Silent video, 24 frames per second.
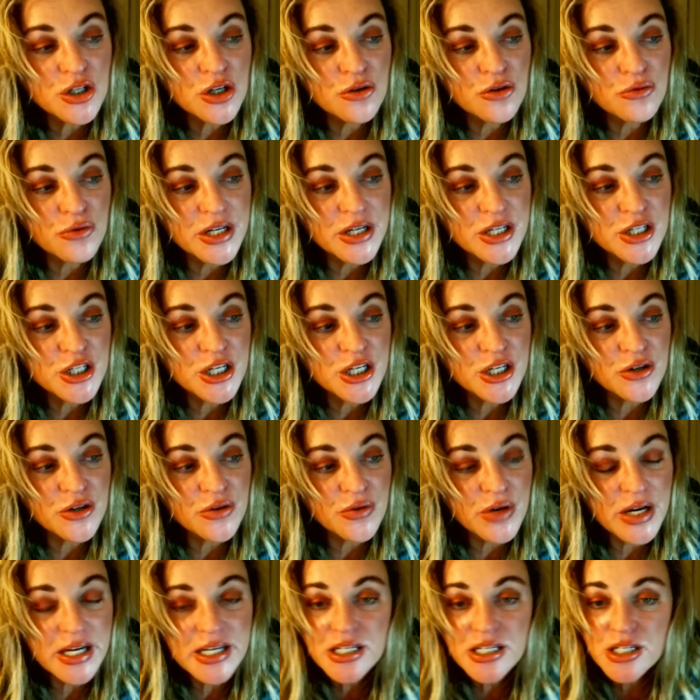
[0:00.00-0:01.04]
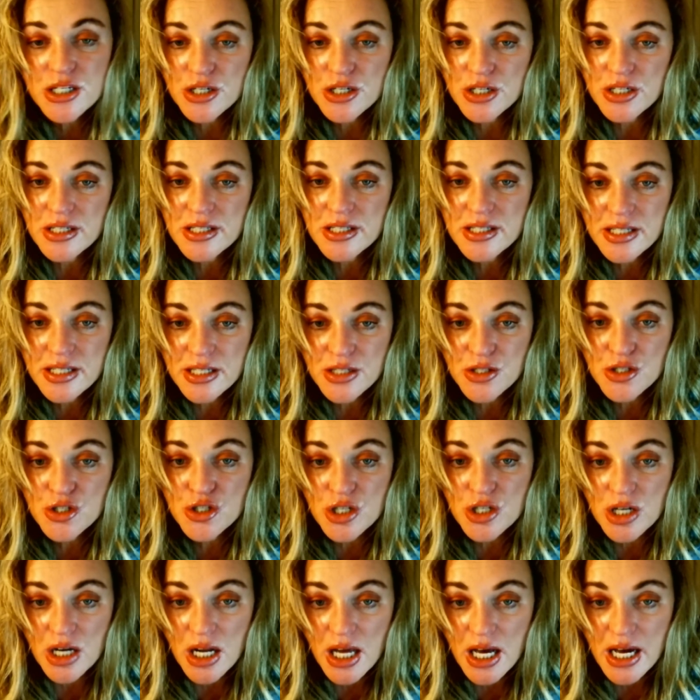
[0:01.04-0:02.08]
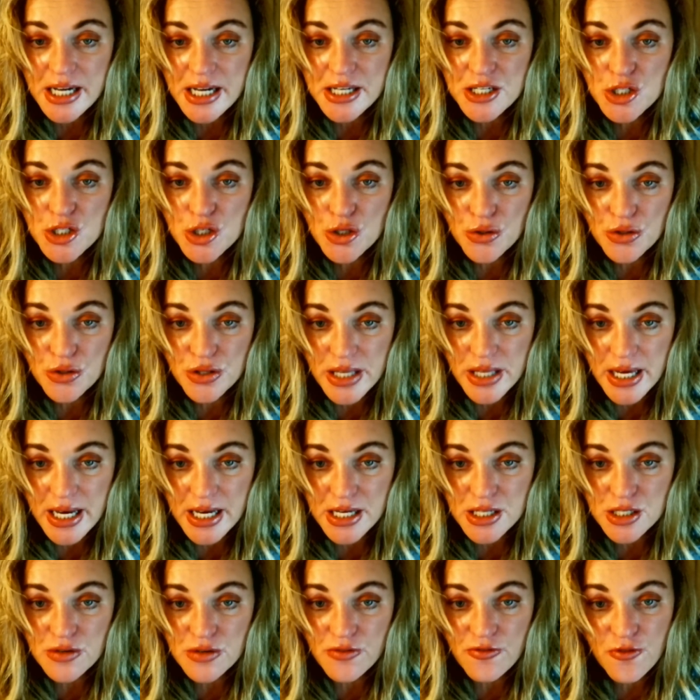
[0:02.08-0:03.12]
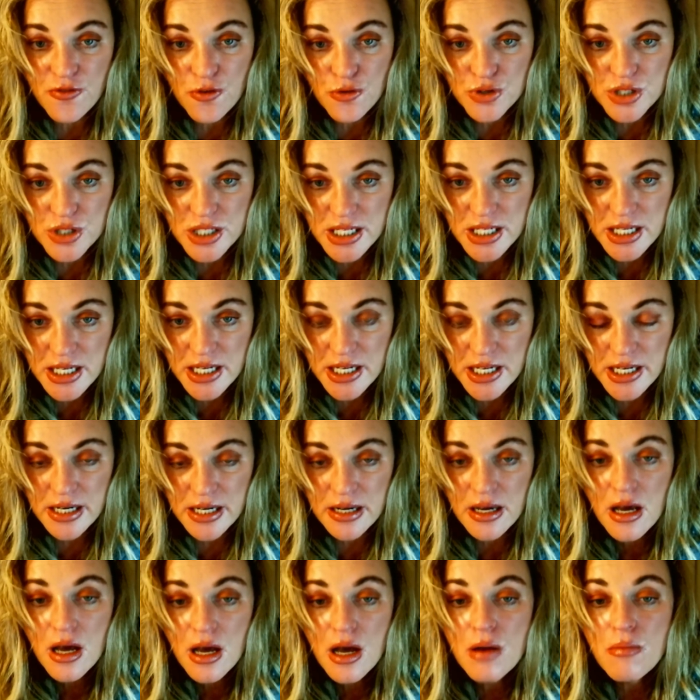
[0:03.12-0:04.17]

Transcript: and regeneration since July two thousand fourteen,